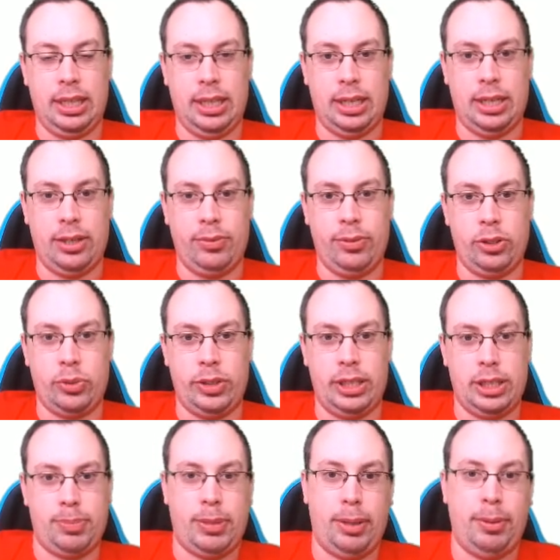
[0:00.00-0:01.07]
which
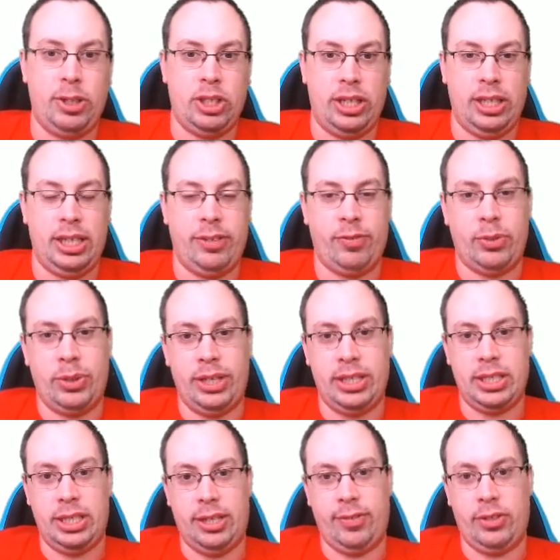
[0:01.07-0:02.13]
was published in the Voice
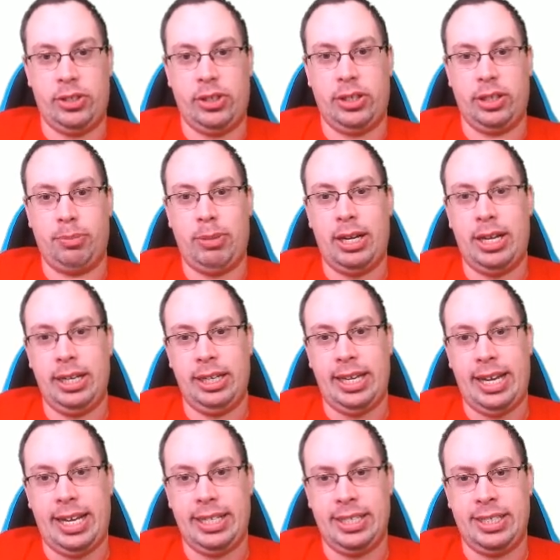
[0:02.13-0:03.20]
of Dog
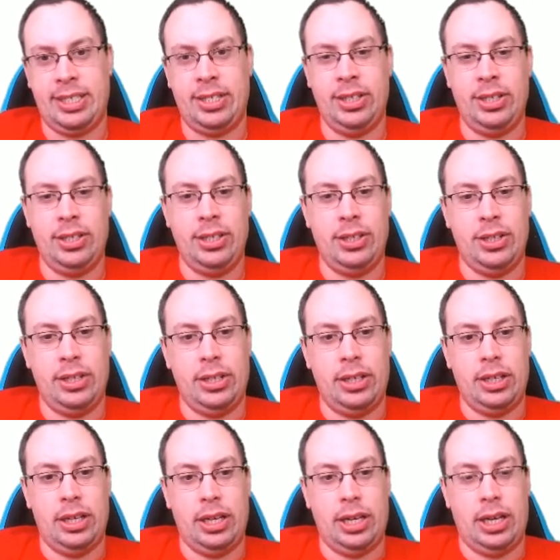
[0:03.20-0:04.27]
podcast.
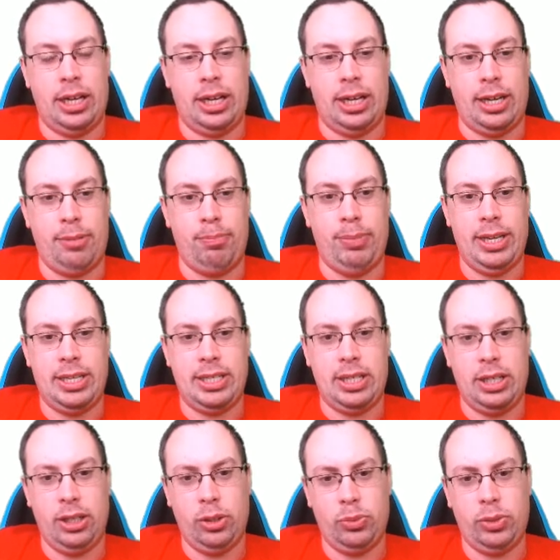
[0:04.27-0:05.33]
Best
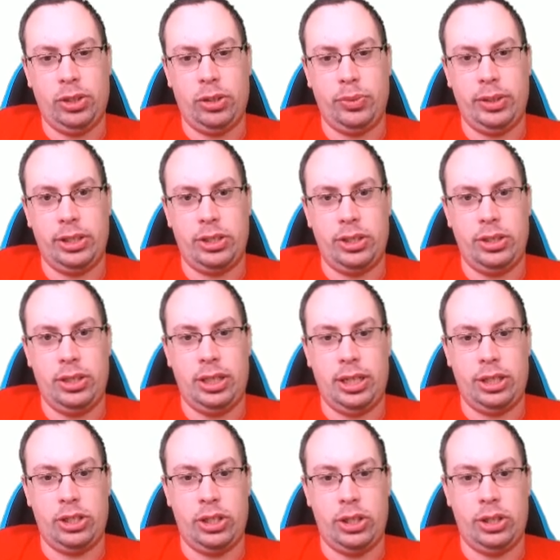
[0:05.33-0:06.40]
Other Work went
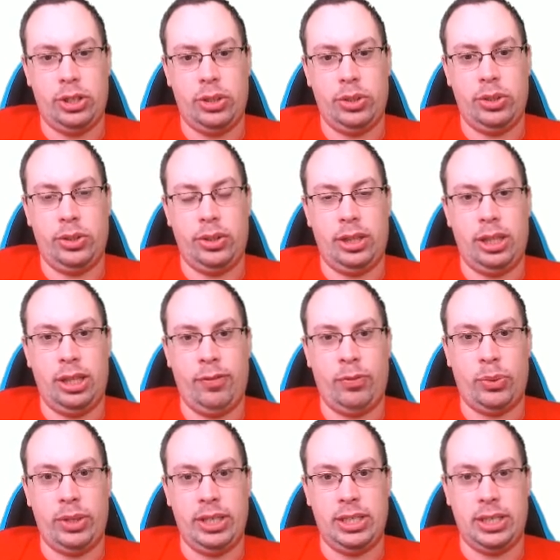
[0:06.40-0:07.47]
to The
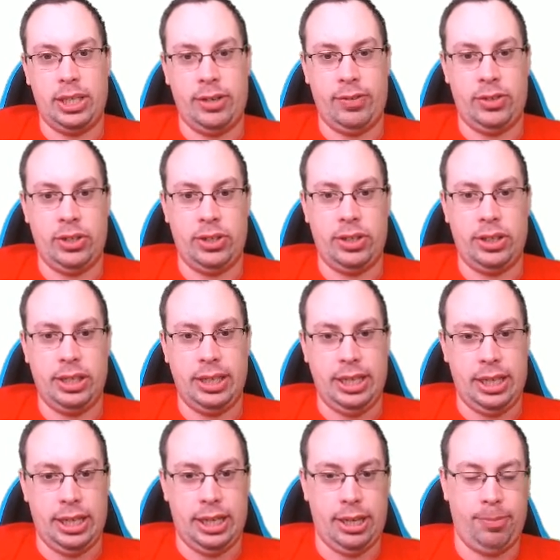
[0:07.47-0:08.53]
Voice of Dog,
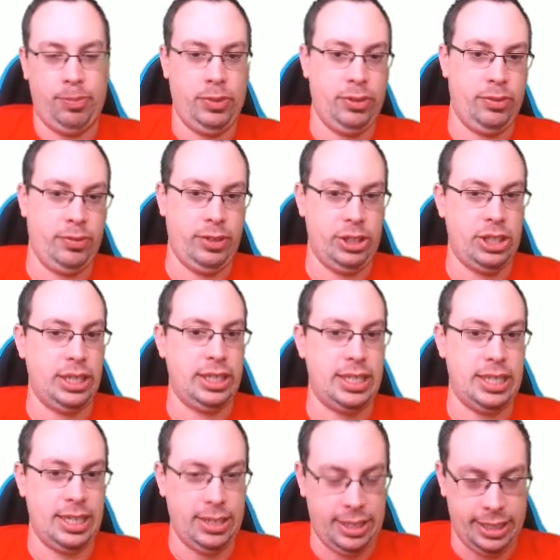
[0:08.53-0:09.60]
which is
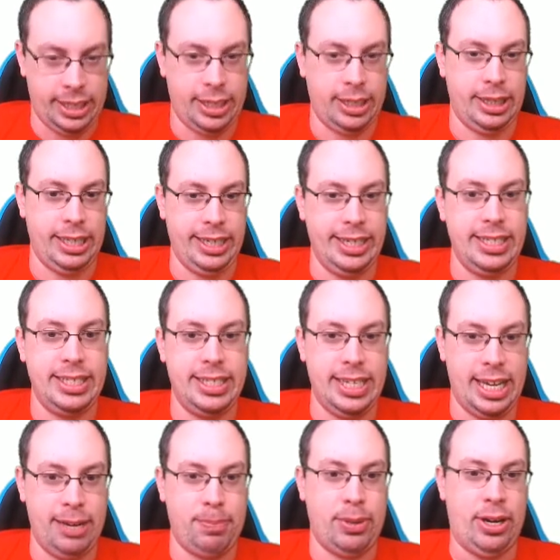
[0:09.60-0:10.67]
the
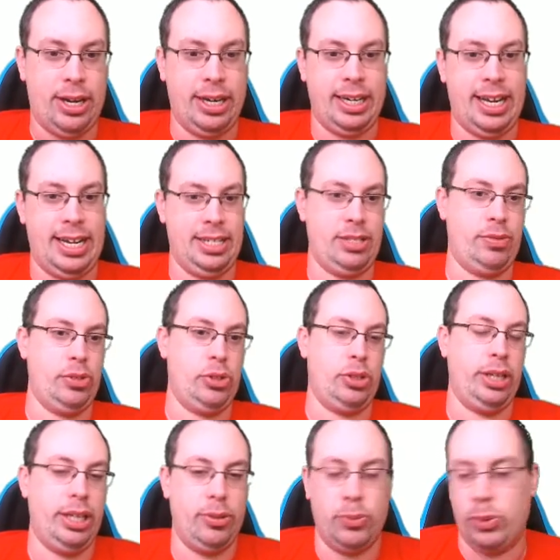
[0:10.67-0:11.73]
said podcast. There was
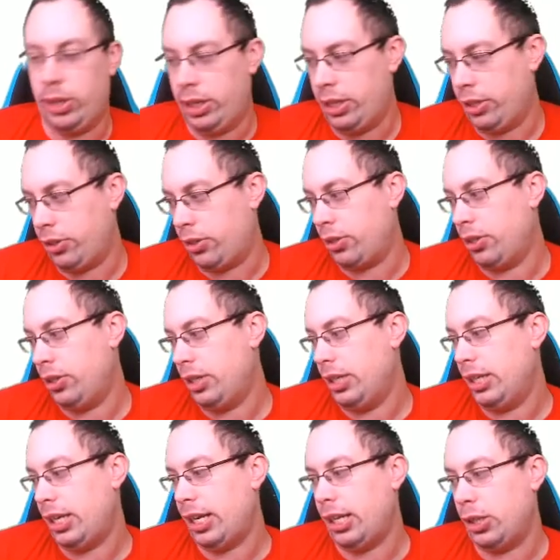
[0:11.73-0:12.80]
only one other
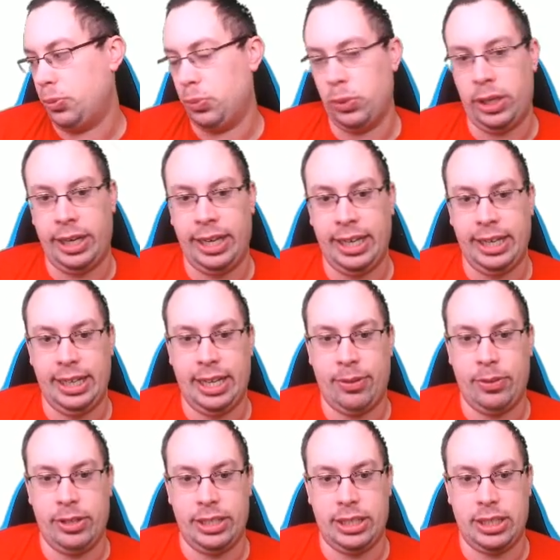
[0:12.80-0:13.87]
in the running, and that
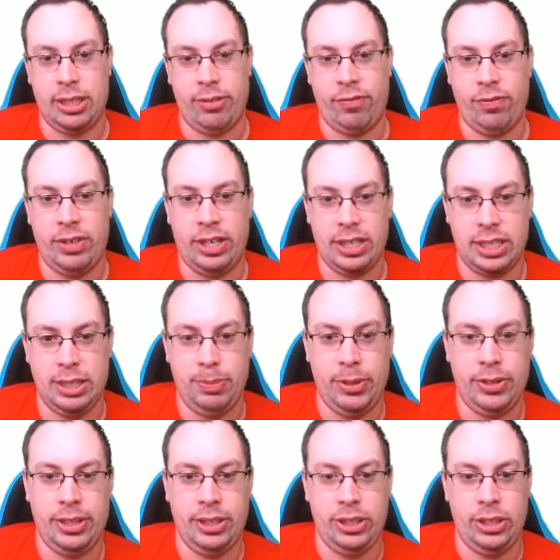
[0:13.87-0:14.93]
was Fox
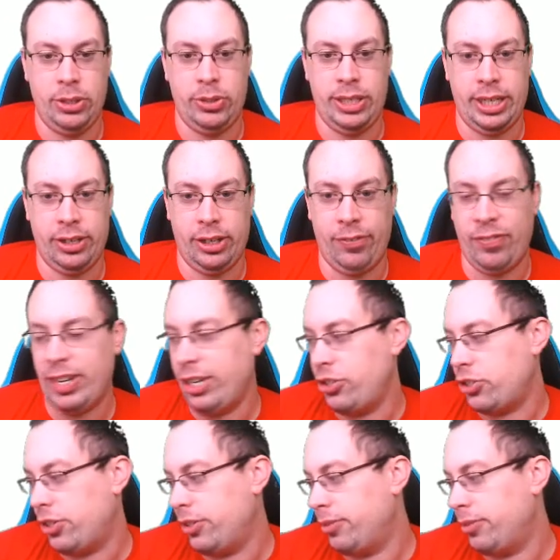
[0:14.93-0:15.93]
Spirit Two Tailed Adventure.